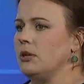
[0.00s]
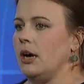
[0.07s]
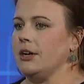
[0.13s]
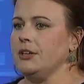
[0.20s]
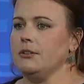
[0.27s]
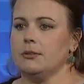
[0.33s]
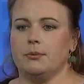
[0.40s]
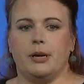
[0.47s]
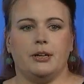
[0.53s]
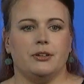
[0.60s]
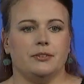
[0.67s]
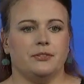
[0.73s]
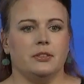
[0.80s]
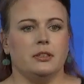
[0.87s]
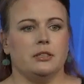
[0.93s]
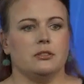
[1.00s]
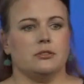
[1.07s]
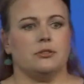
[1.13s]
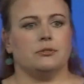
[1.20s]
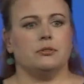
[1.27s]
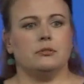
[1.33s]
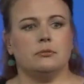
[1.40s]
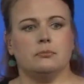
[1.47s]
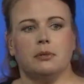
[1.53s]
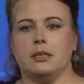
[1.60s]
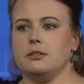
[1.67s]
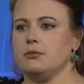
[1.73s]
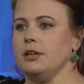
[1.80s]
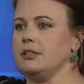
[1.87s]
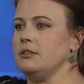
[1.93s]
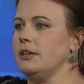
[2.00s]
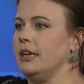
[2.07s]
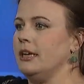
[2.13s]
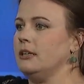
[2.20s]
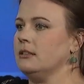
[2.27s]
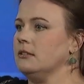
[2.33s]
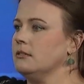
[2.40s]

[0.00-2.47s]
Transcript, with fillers: are you aware of the NIS2? Please raise your hand.